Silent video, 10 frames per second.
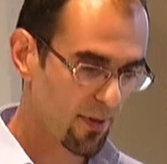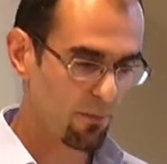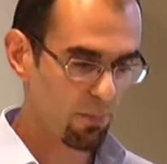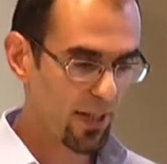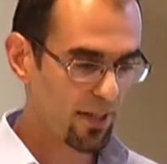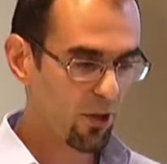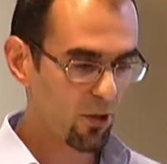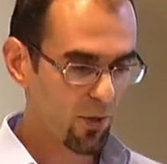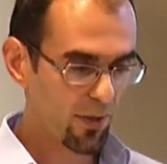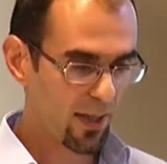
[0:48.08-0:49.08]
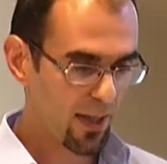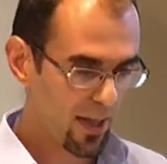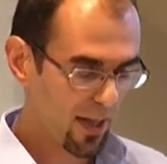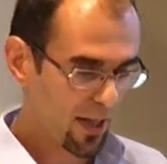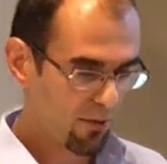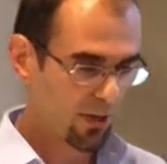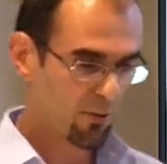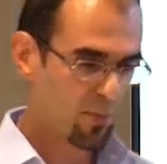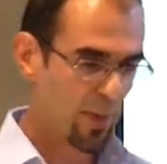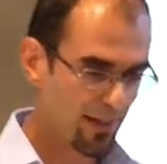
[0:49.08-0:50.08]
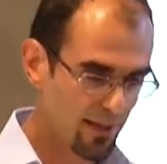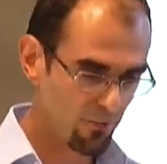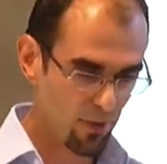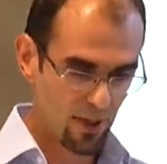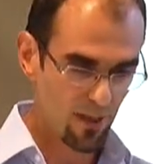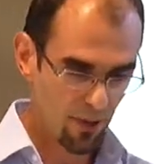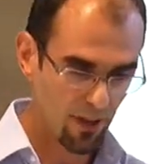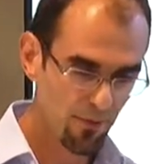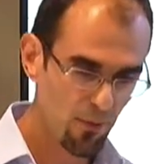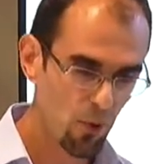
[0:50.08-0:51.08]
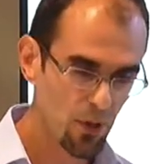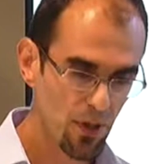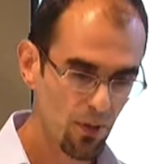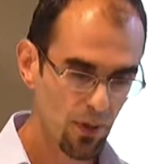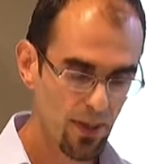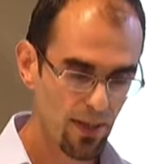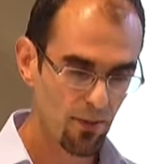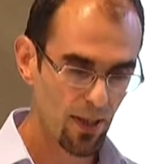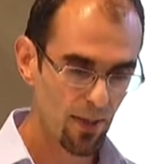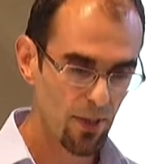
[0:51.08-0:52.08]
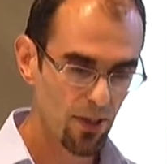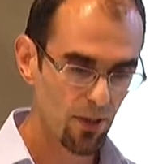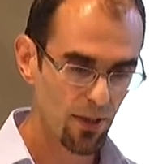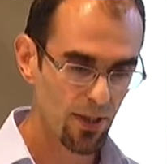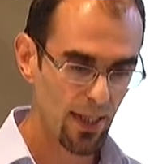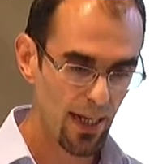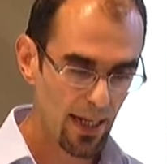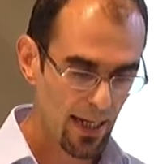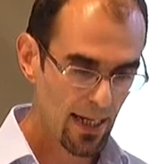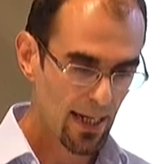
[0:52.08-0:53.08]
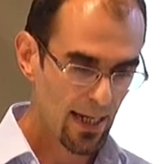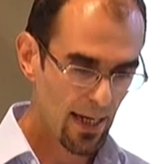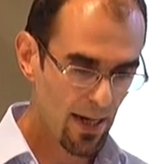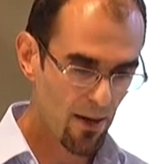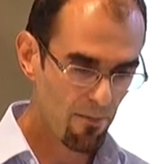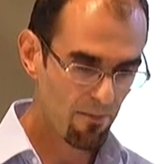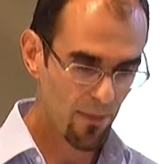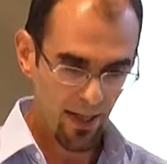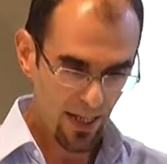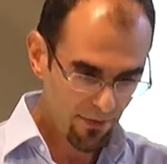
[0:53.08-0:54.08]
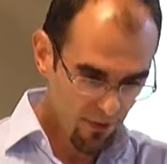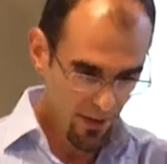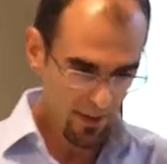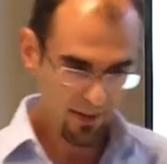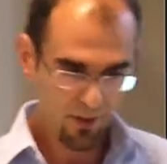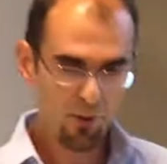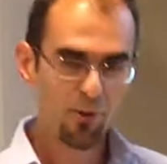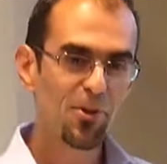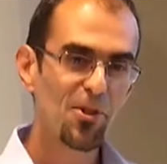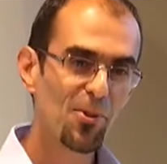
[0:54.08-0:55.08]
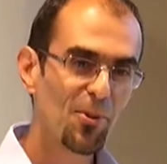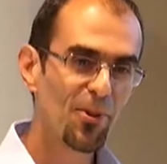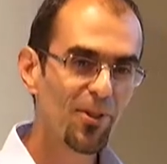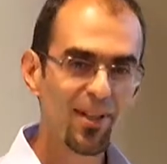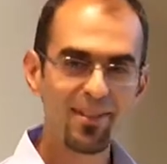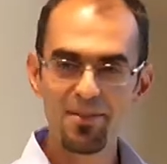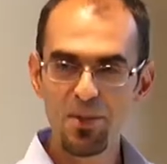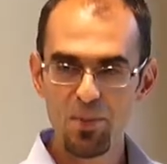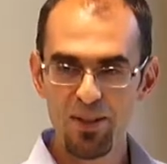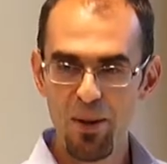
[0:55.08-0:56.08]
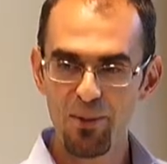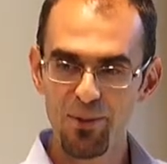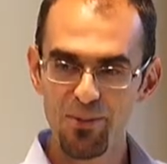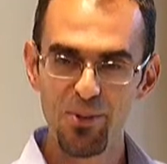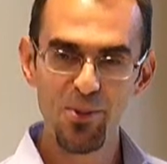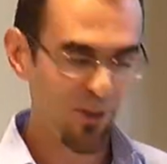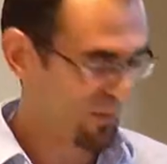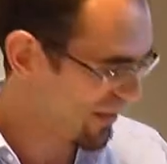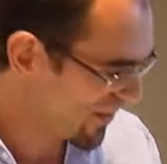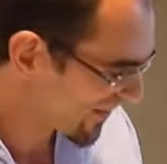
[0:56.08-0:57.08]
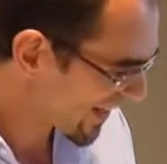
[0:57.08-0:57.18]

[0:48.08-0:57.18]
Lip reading: being done with the retrospective, we'll focus on what can be done today. And after that, in chronological order, I'll speak about the future, maybe.